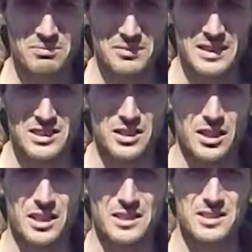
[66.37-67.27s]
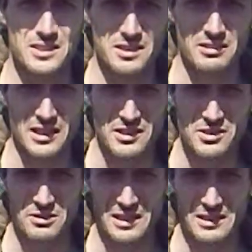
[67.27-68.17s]
these guys at the Great
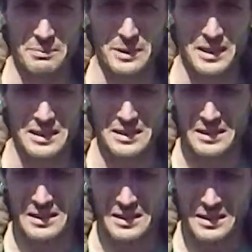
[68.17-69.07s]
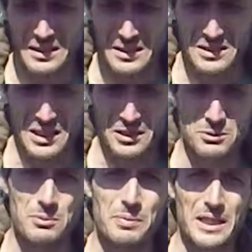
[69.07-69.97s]
Australia Party,
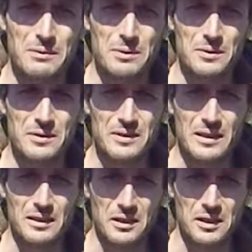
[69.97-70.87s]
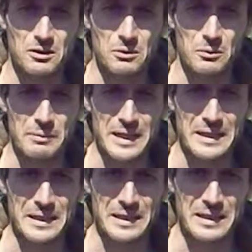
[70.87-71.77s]
genuine people, they're like you and
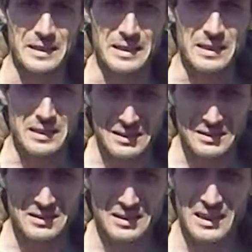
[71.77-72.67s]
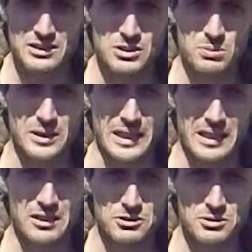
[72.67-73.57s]
me, and they just want our
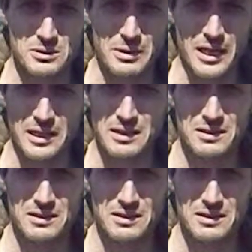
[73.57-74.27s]
country back.